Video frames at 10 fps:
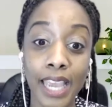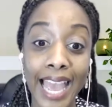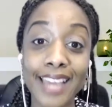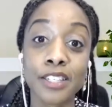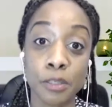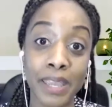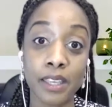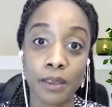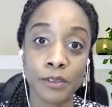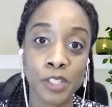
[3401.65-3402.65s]
and
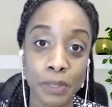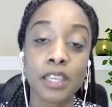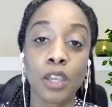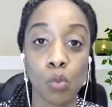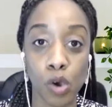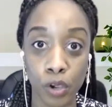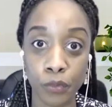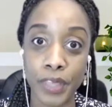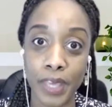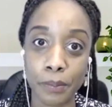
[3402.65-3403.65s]
make speaking work for
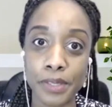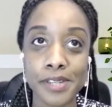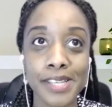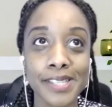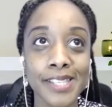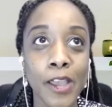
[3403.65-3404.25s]
their business.